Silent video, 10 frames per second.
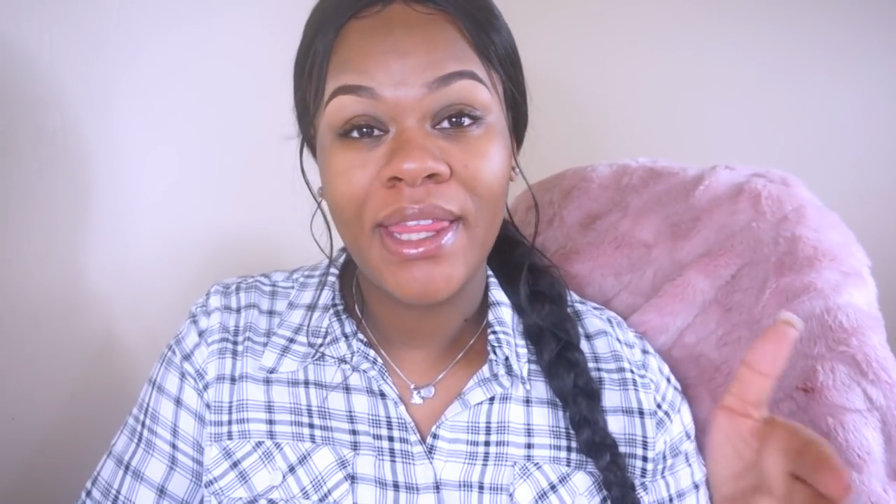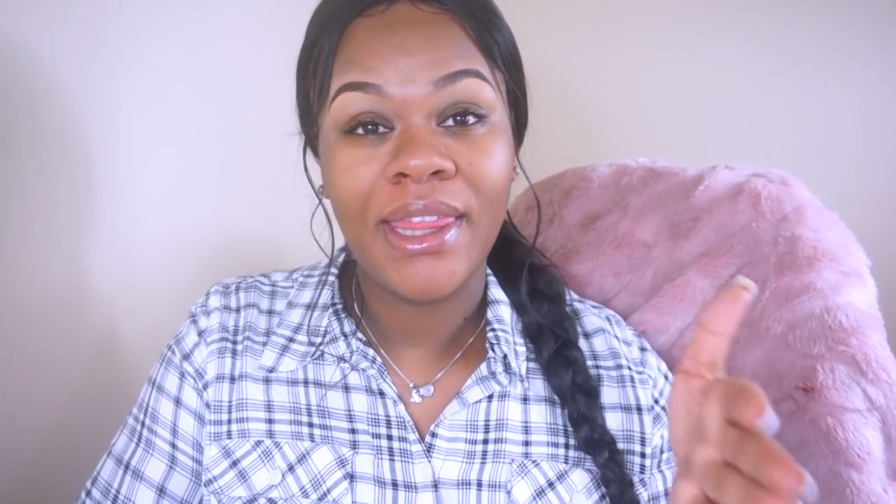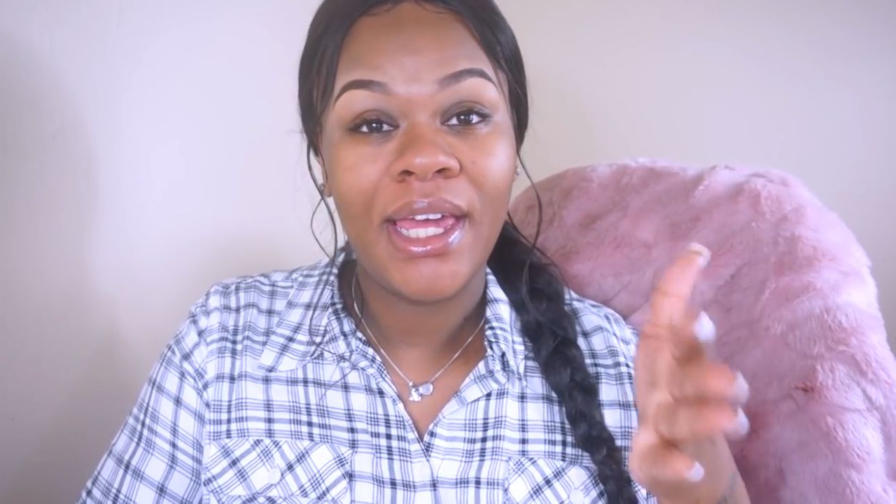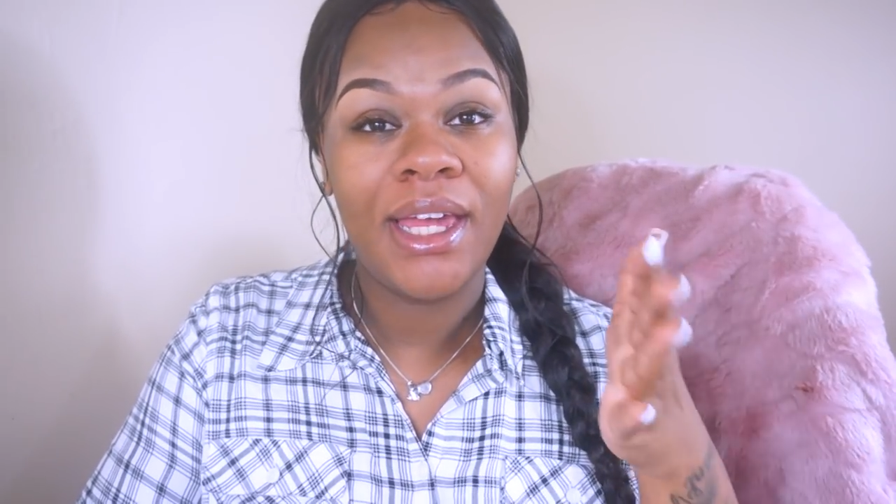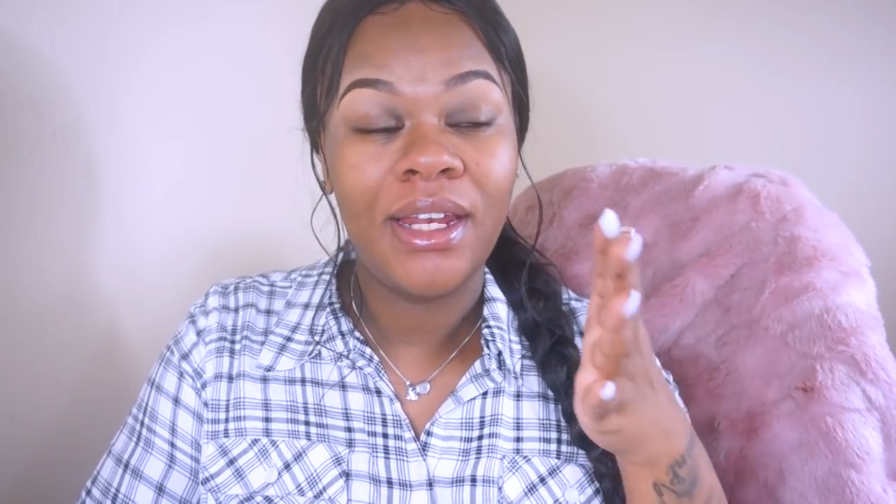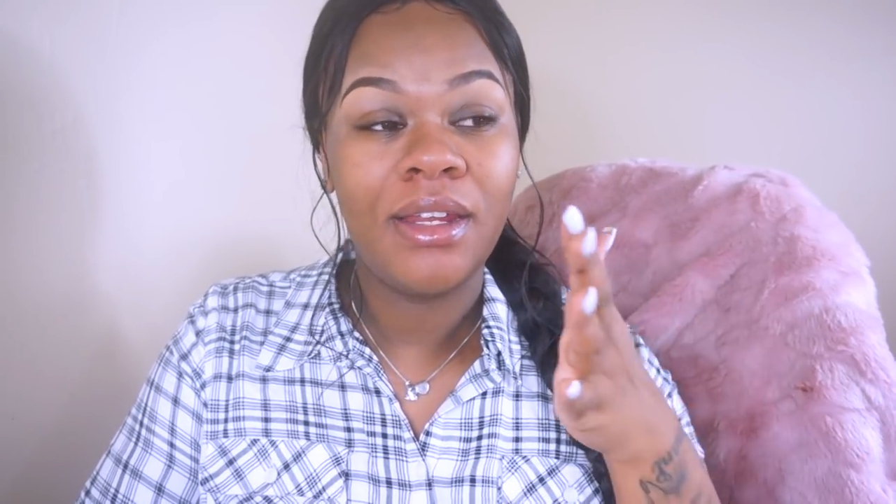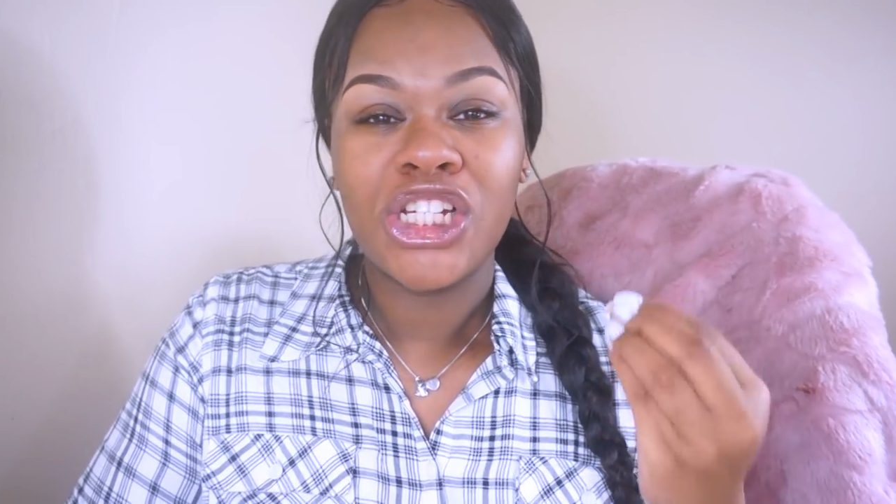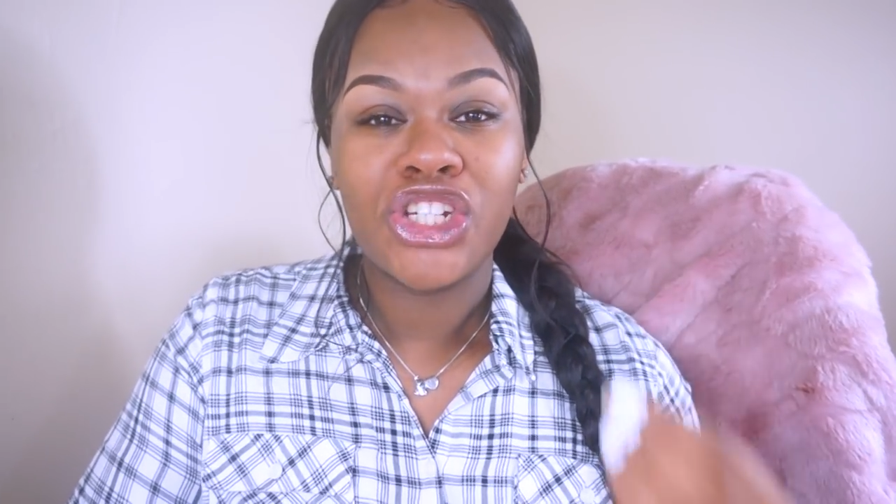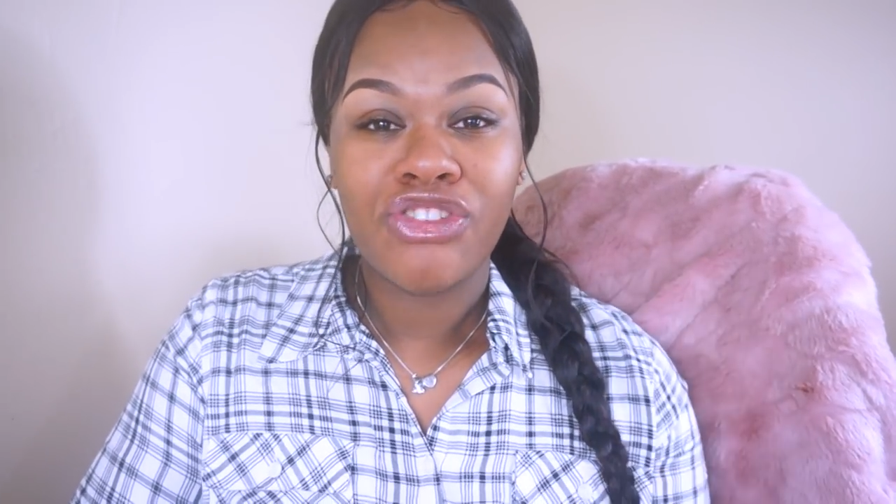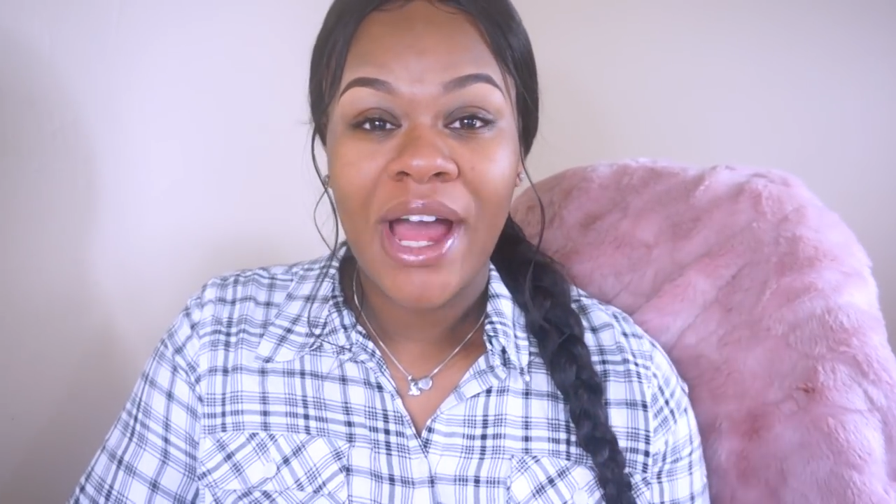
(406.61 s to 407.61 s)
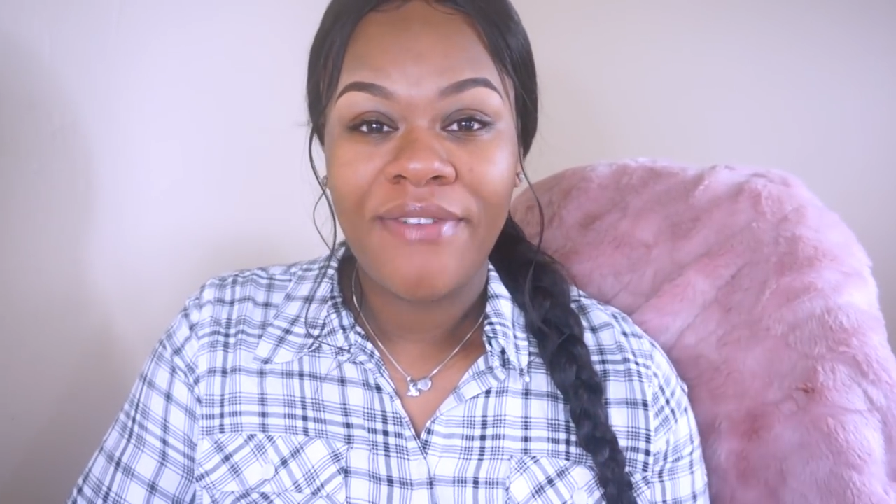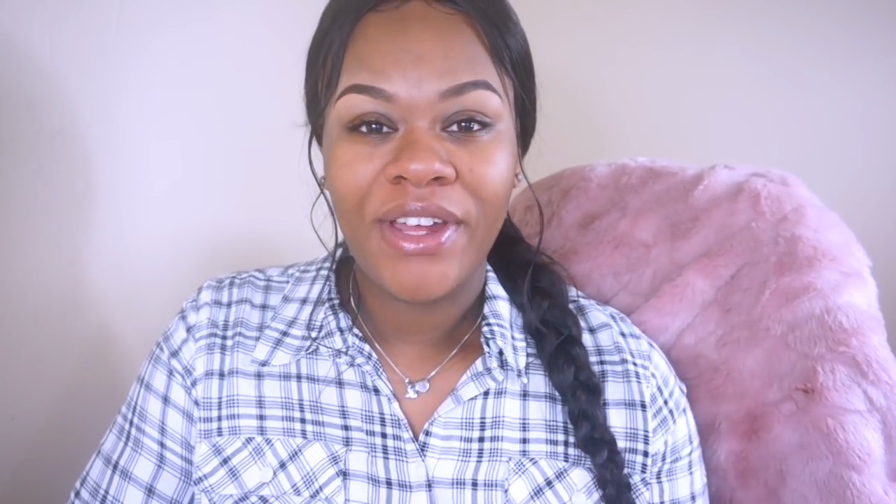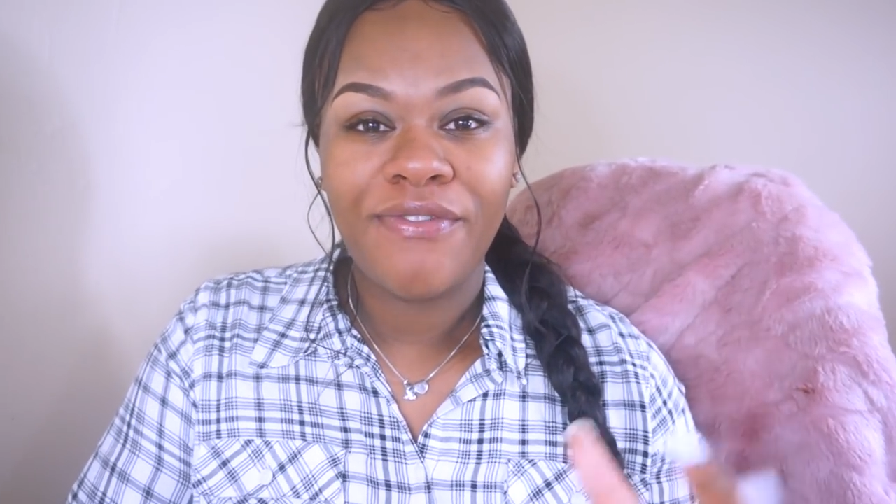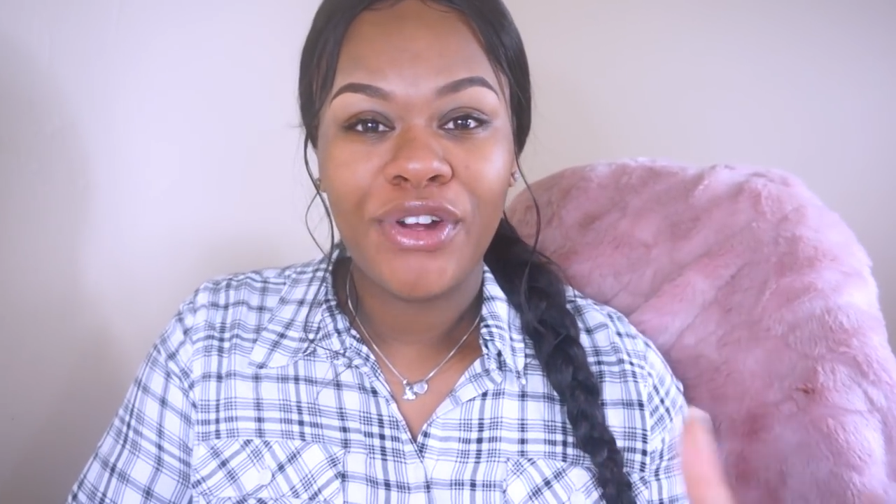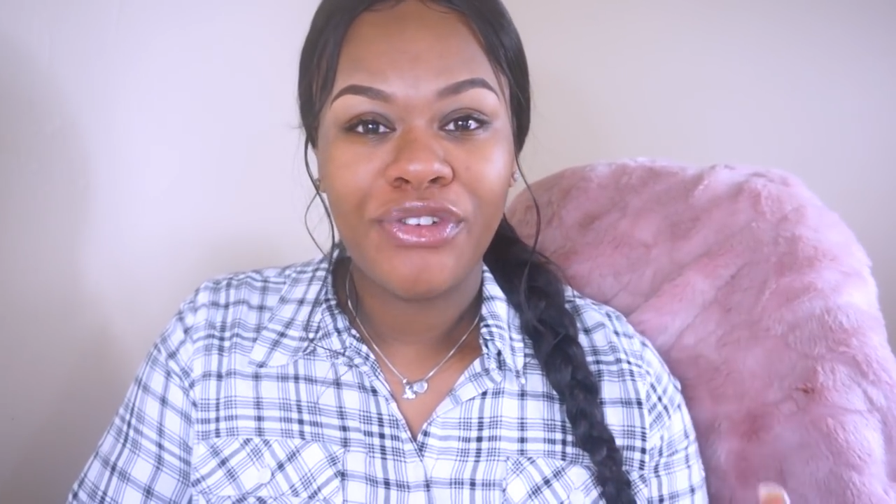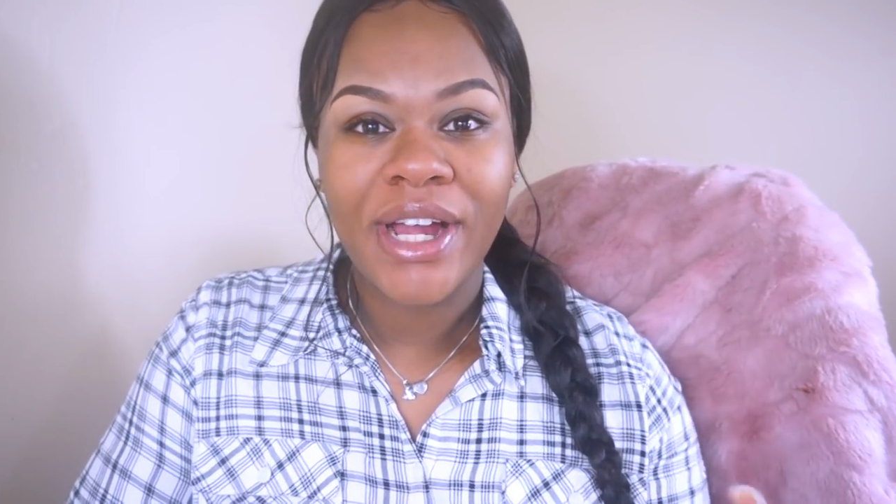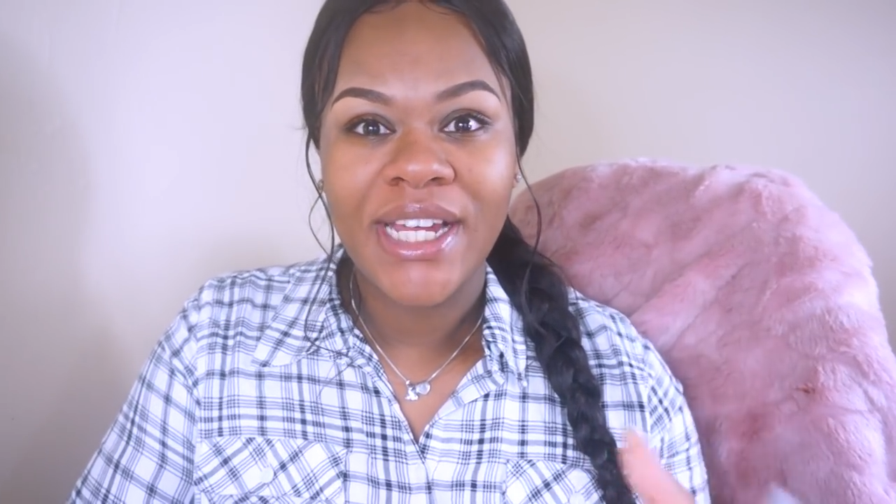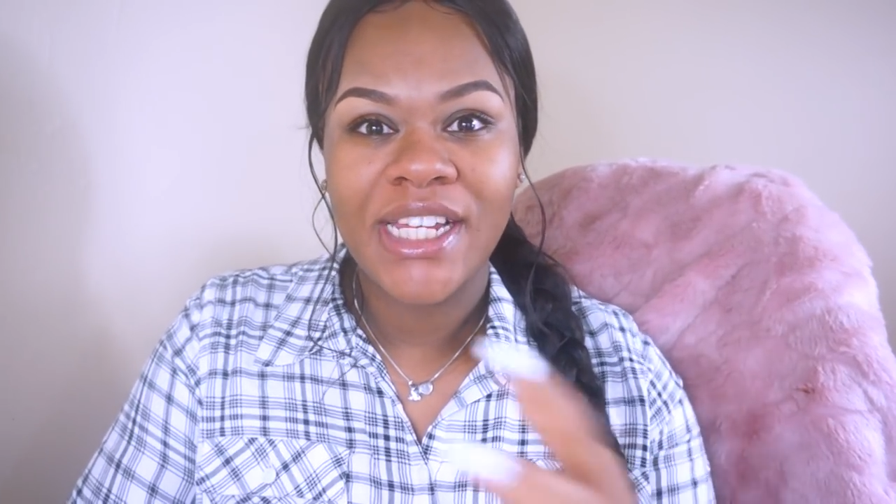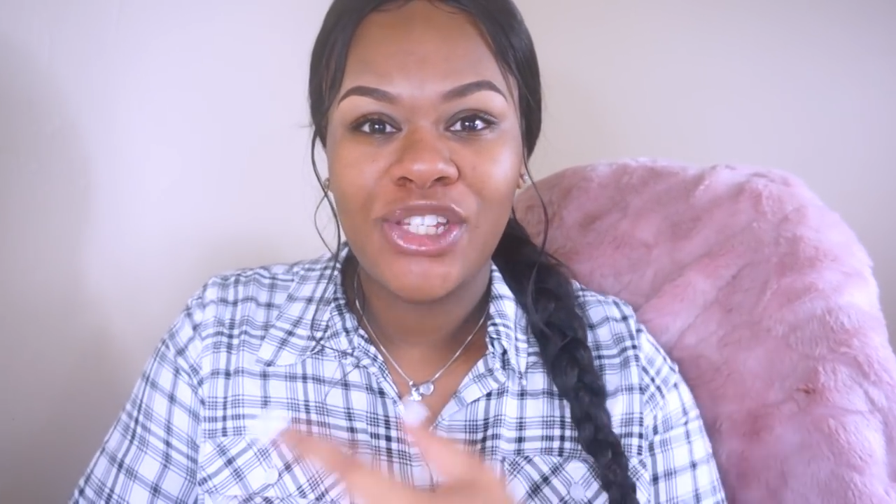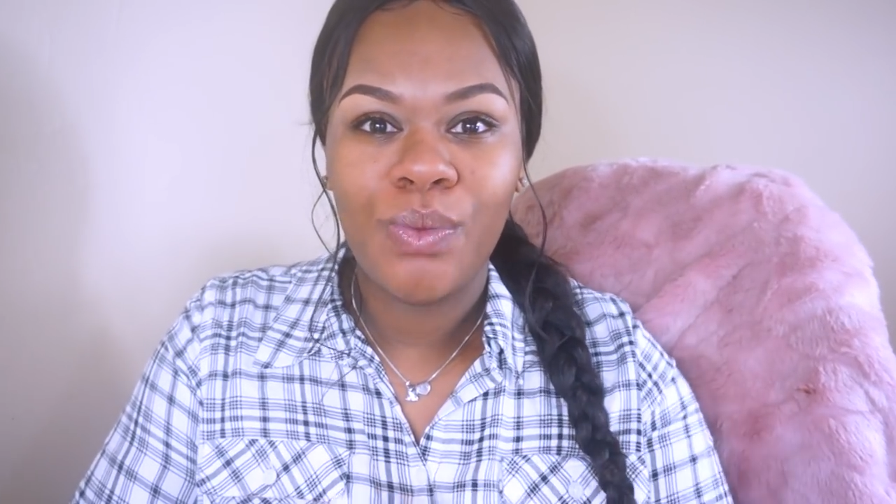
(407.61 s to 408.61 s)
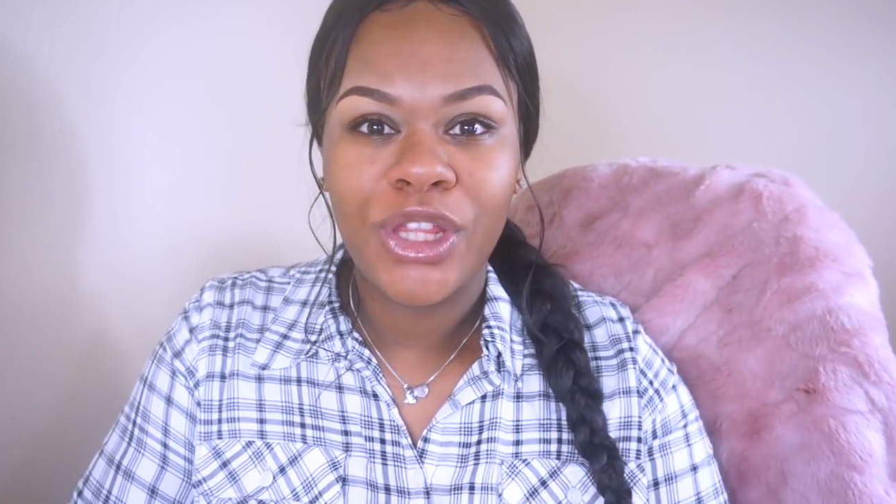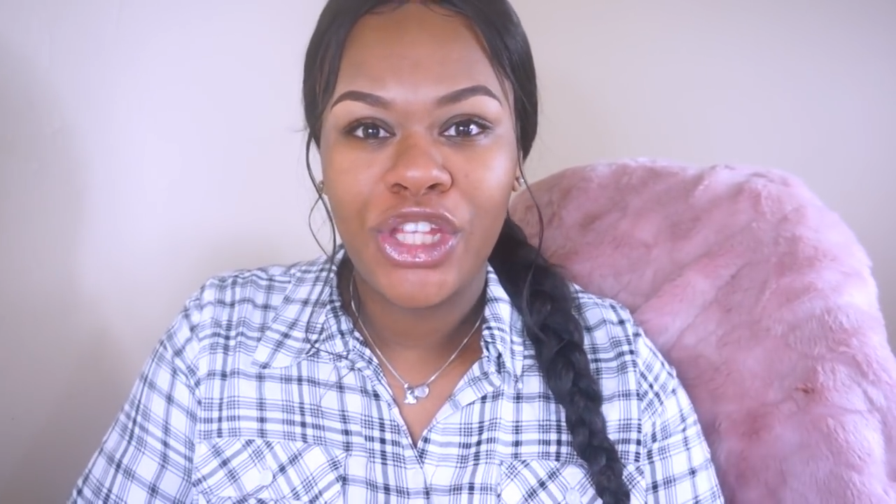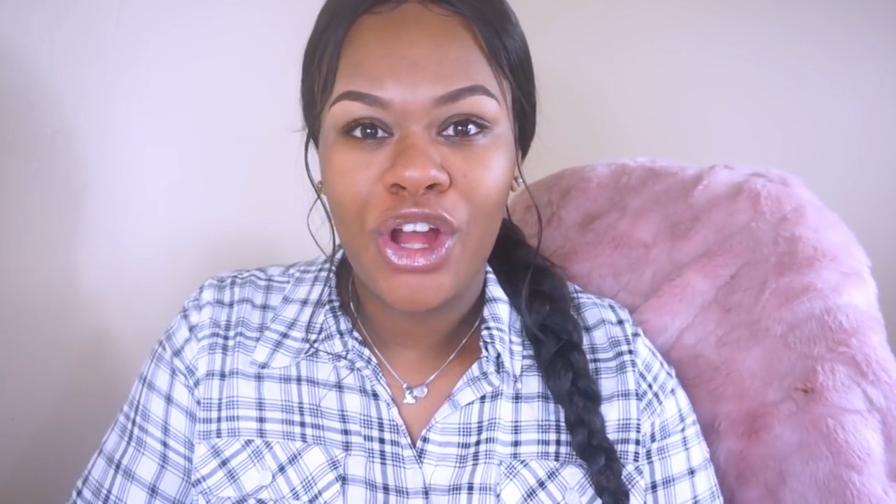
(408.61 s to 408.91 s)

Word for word: and then striving for greatness with